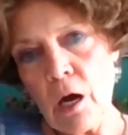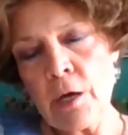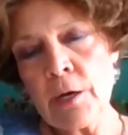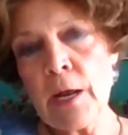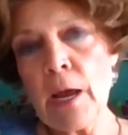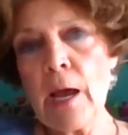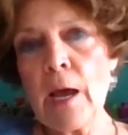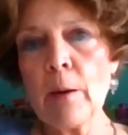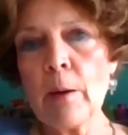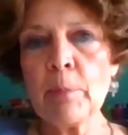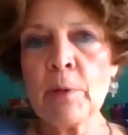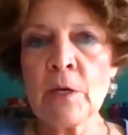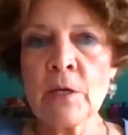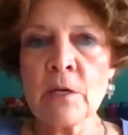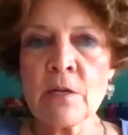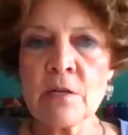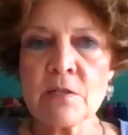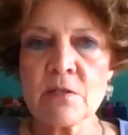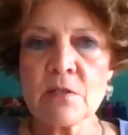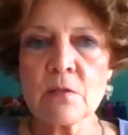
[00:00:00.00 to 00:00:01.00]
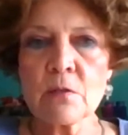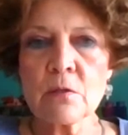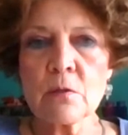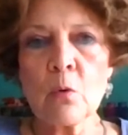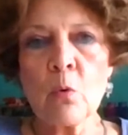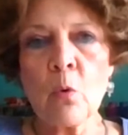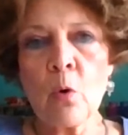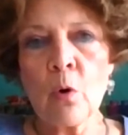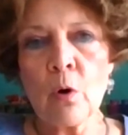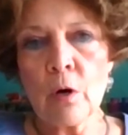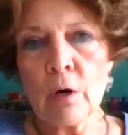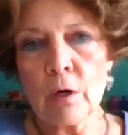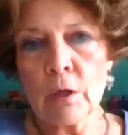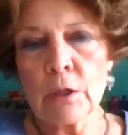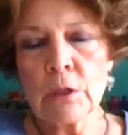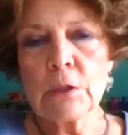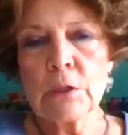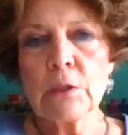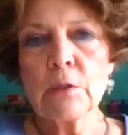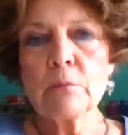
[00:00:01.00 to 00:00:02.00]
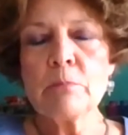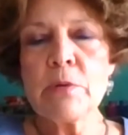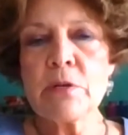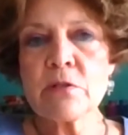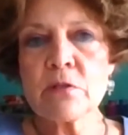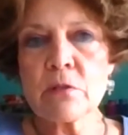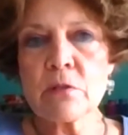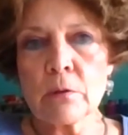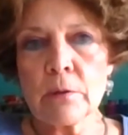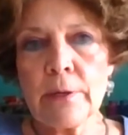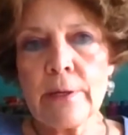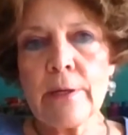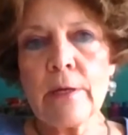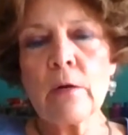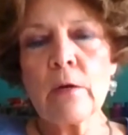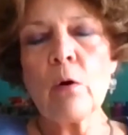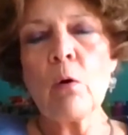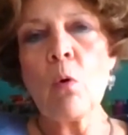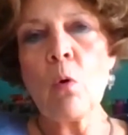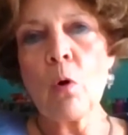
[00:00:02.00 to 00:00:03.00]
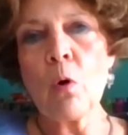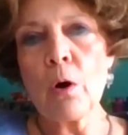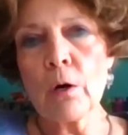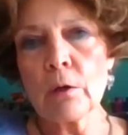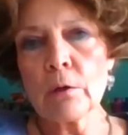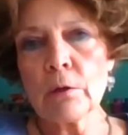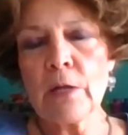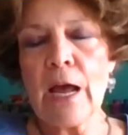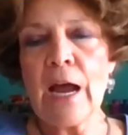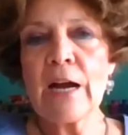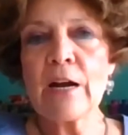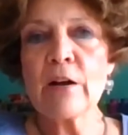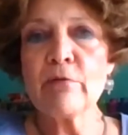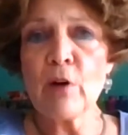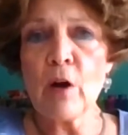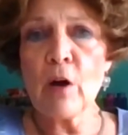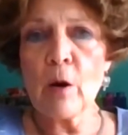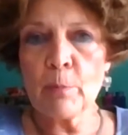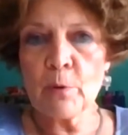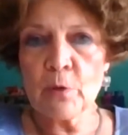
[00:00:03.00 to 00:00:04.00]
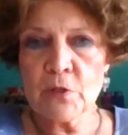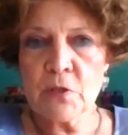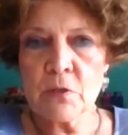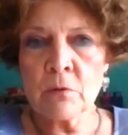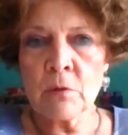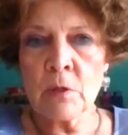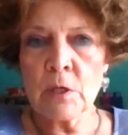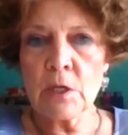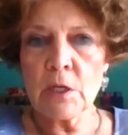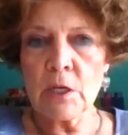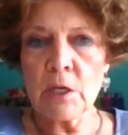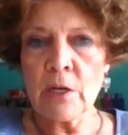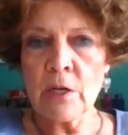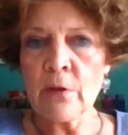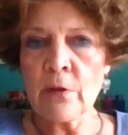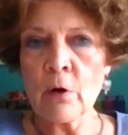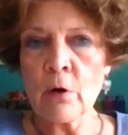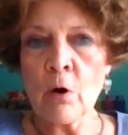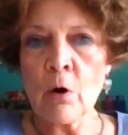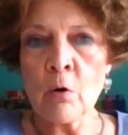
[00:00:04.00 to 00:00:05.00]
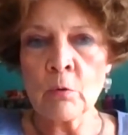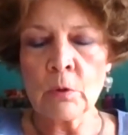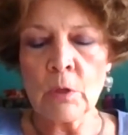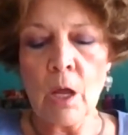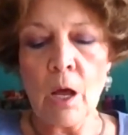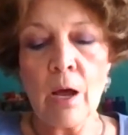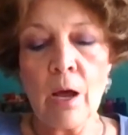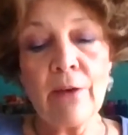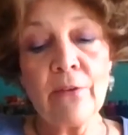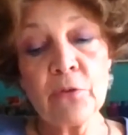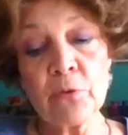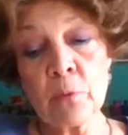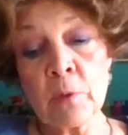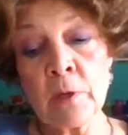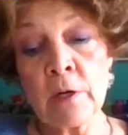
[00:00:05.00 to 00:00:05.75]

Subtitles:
unhappiness or misery or lack of opportunity in their own lives.